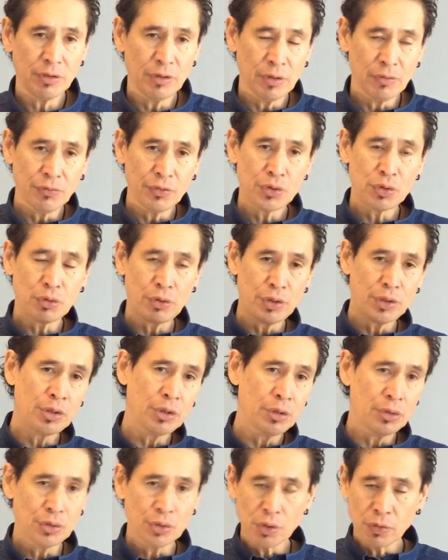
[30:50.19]
Your inventory
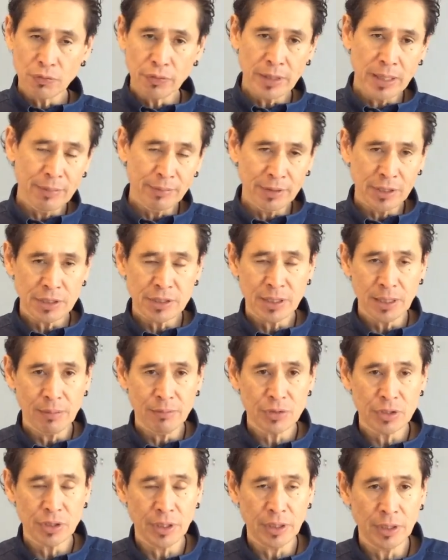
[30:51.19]
turns over that many
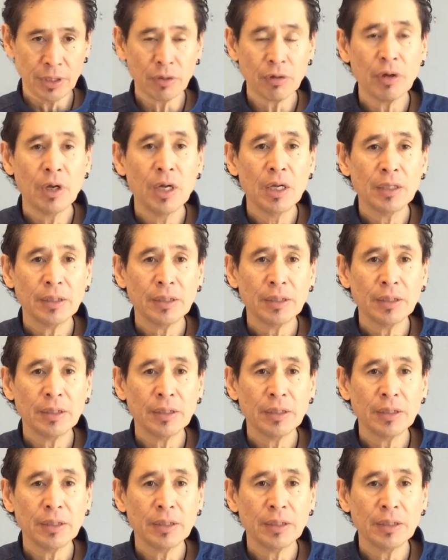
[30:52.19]
times in a year.